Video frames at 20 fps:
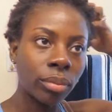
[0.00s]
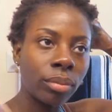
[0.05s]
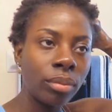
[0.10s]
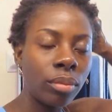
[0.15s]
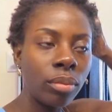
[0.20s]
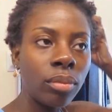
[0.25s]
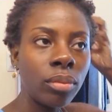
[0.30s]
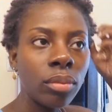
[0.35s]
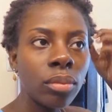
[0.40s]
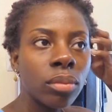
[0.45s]

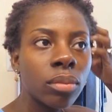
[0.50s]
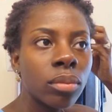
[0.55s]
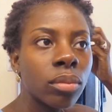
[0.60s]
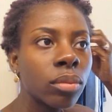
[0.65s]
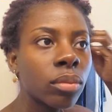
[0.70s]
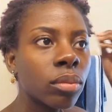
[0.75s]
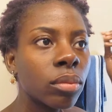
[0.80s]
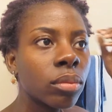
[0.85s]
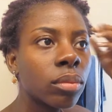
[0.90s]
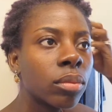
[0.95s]

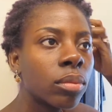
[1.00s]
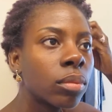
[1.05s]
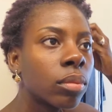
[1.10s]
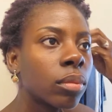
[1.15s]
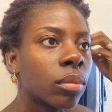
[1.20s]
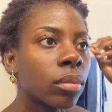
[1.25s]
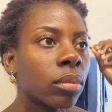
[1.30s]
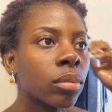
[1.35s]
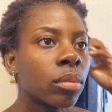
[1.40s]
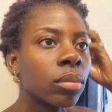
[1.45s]

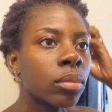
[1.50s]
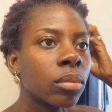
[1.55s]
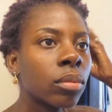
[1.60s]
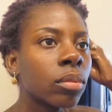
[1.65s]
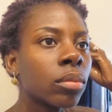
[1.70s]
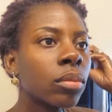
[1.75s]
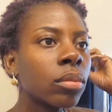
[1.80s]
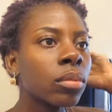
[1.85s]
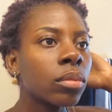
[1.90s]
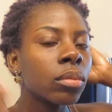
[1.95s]

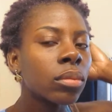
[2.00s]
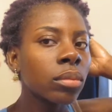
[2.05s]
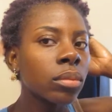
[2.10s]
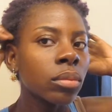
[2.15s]
(silence)